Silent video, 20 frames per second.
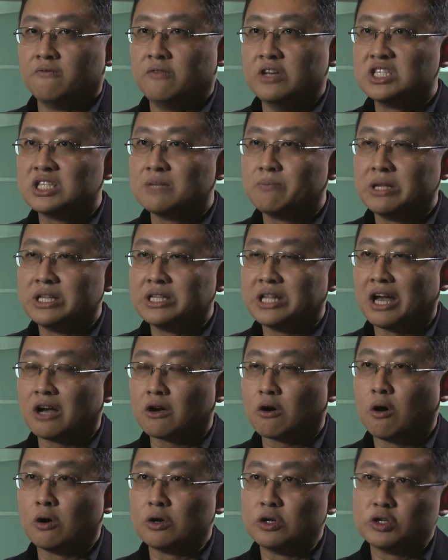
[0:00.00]
visibility
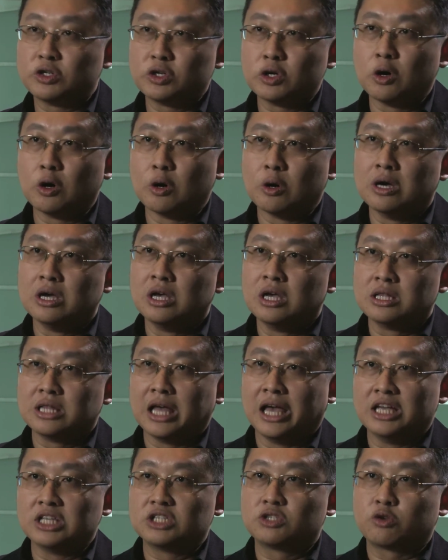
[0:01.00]
and control
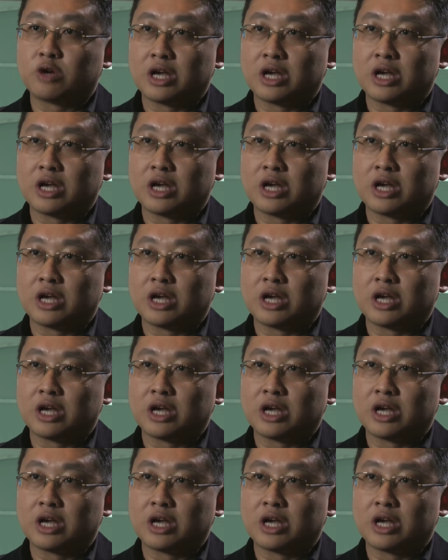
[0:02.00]
that is